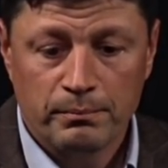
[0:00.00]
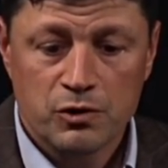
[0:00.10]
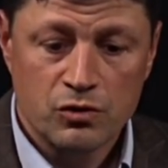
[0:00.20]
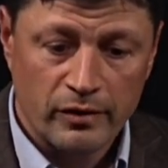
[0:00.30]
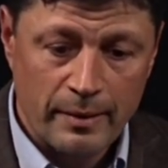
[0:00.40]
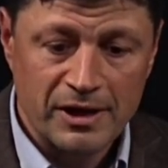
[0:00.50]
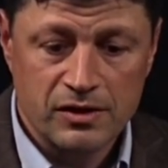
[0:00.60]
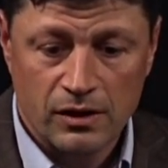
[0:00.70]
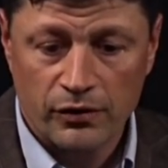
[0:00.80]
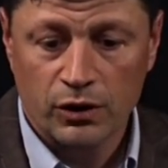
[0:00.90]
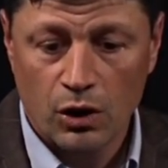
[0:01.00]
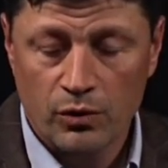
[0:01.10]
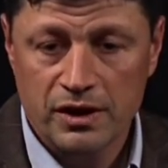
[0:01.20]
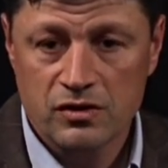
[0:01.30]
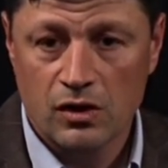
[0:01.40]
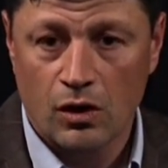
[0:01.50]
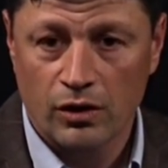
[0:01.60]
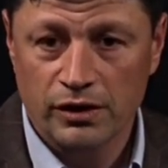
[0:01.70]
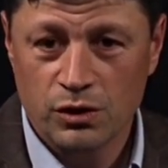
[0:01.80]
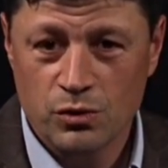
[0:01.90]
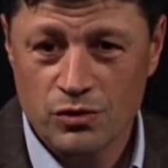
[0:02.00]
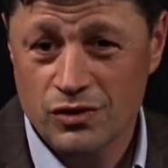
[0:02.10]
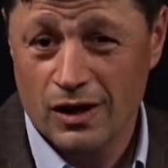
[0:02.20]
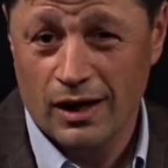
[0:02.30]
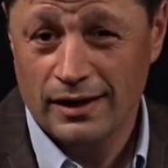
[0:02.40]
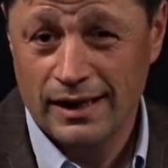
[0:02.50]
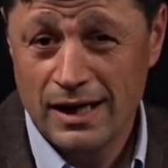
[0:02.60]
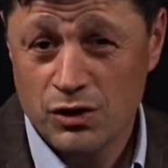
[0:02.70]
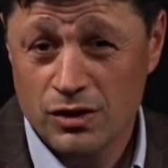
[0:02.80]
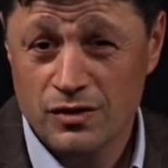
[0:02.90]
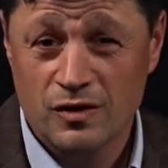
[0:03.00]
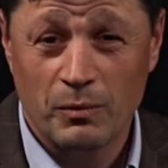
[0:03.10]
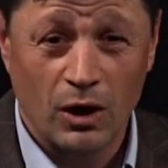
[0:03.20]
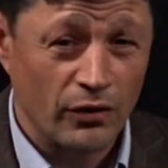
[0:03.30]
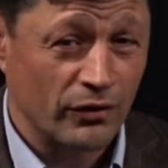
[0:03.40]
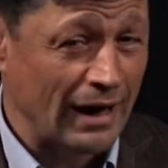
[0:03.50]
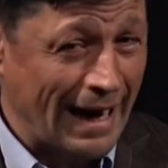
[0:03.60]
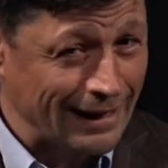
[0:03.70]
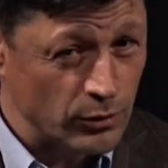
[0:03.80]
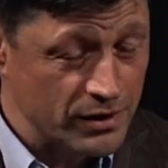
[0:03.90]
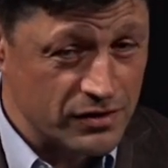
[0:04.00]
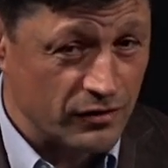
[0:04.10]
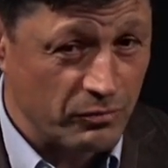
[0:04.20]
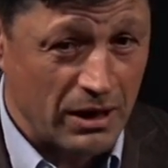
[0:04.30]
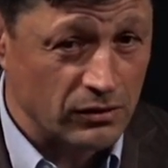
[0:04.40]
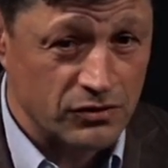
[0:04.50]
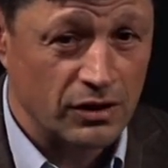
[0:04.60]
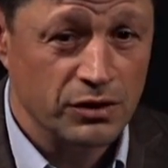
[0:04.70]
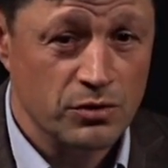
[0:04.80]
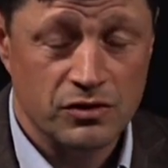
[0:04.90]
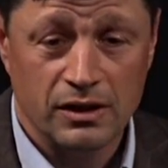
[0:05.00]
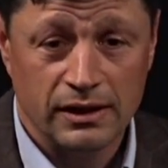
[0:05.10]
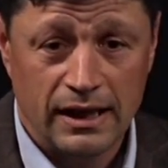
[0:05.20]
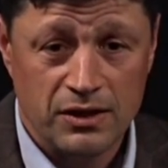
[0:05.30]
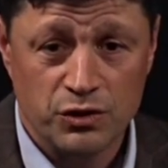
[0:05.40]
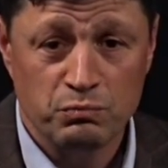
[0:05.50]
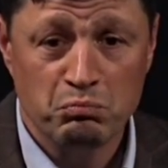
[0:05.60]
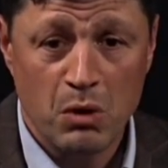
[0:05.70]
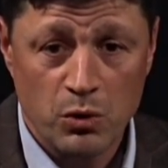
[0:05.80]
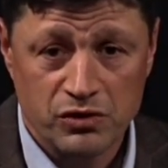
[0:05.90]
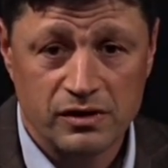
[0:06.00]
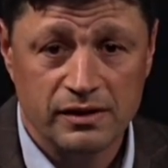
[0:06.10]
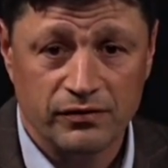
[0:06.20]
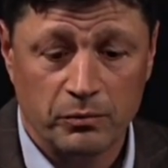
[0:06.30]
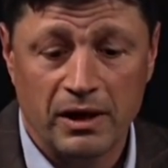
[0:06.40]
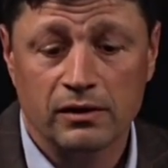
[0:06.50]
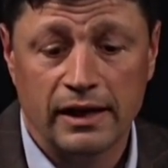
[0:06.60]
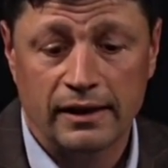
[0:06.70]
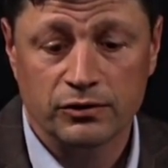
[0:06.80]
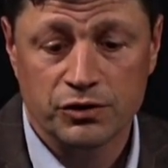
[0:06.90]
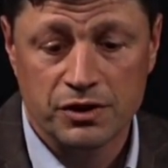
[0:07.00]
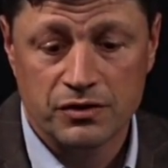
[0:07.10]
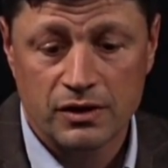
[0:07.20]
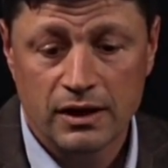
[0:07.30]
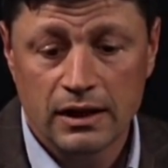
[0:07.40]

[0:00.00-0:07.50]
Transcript: Ceramics and other coatings are used on occasion. Some other alloys of metals are used on occasion, mostly for metal allergies.